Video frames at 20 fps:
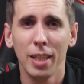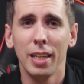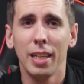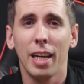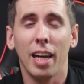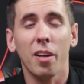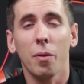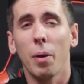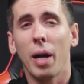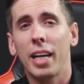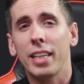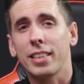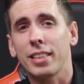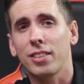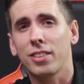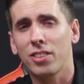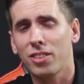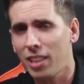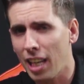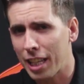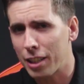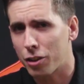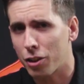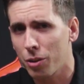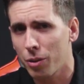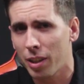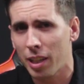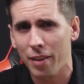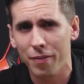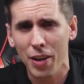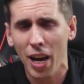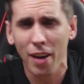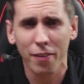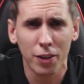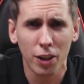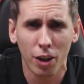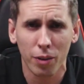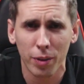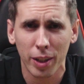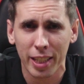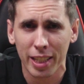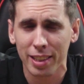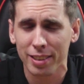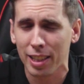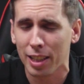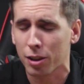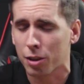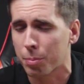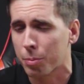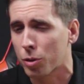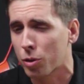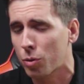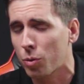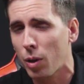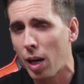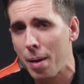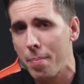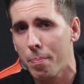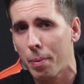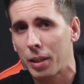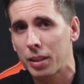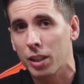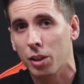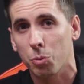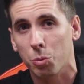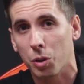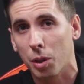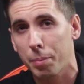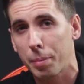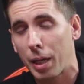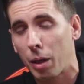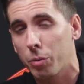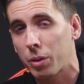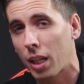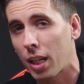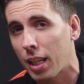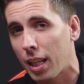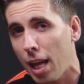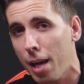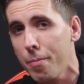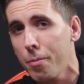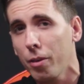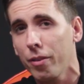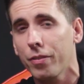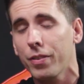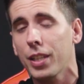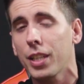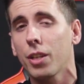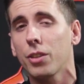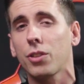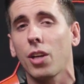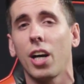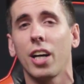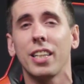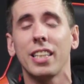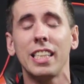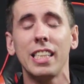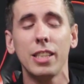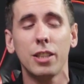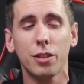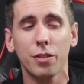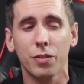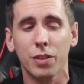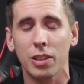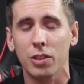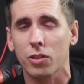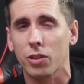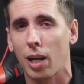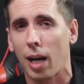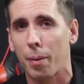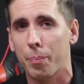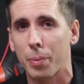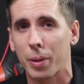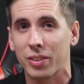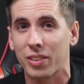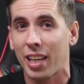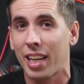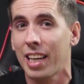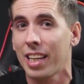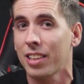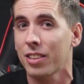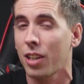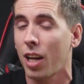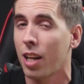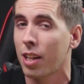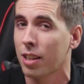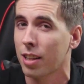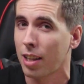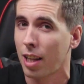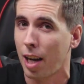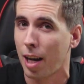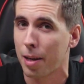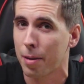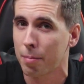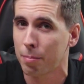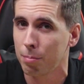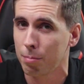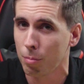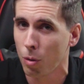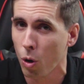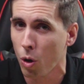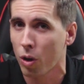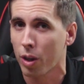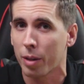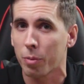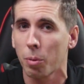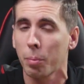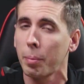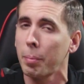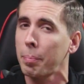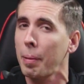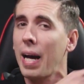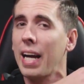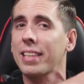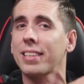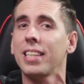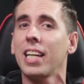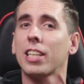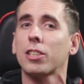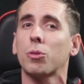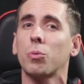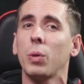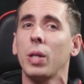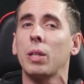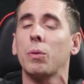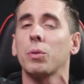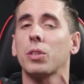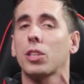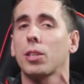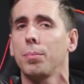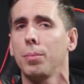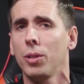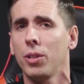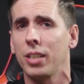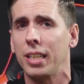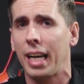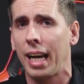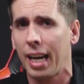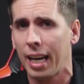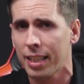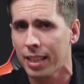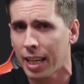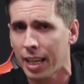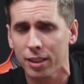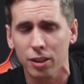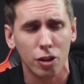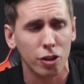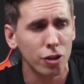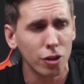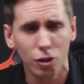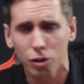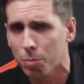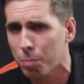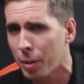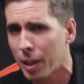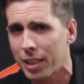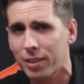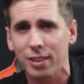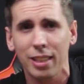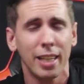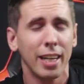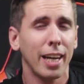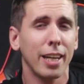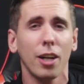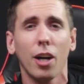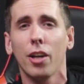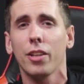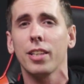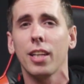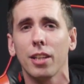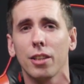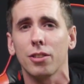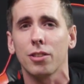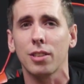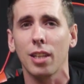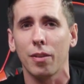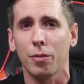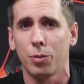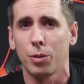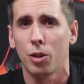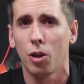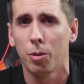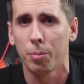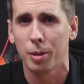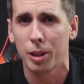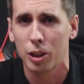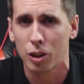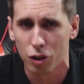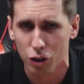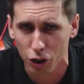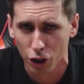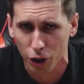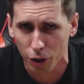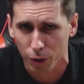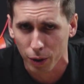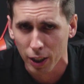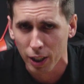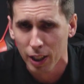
Anyway, stay tuned, and if you haven't already, hit that subscribe button because we're coming out with a lot more videos on each of these topics and a lot more. And we'll be back next week with the community highlight, the news blitz, and all the other stuff we normally do.